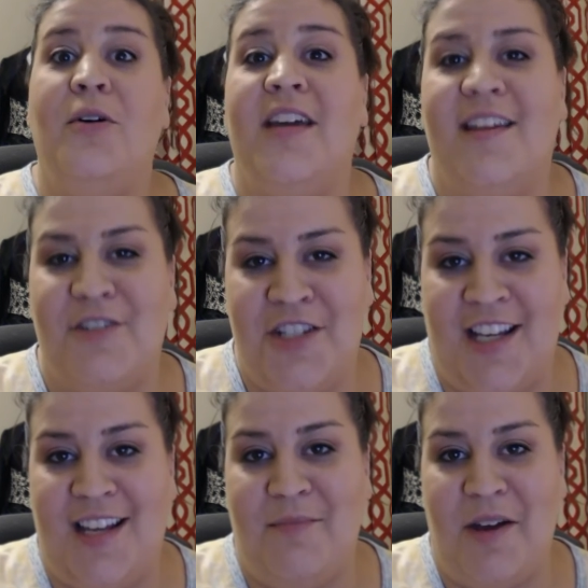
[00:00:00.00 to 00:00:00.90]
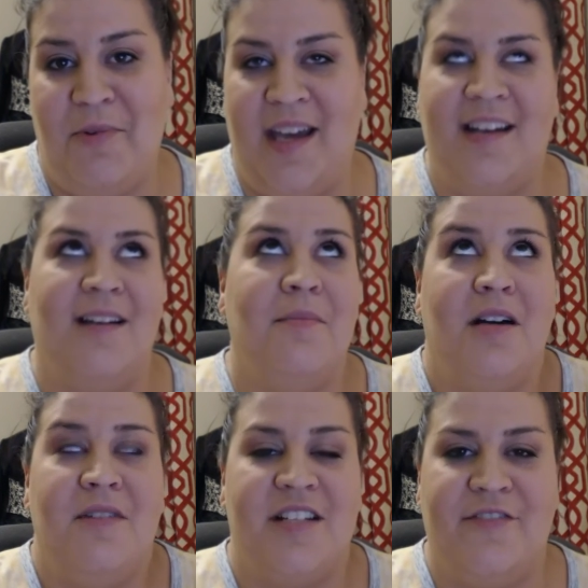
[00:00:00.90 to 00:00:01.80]
Oh yeah, they were checking my weight. I'm
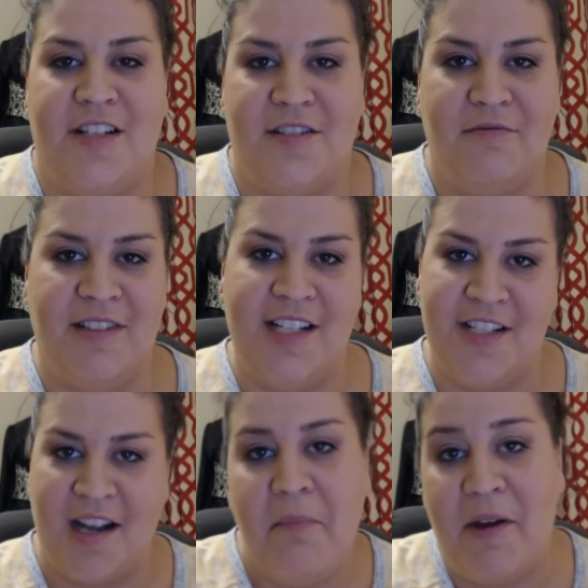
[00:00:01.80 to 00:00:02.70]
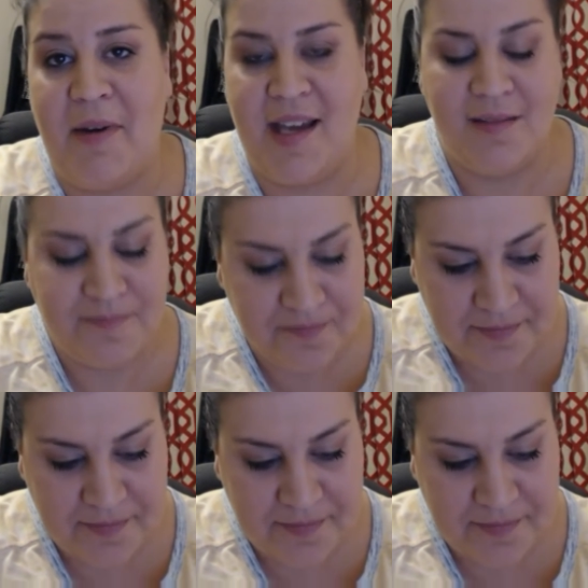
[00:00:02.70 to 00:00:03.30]
always flustered when they check my weight.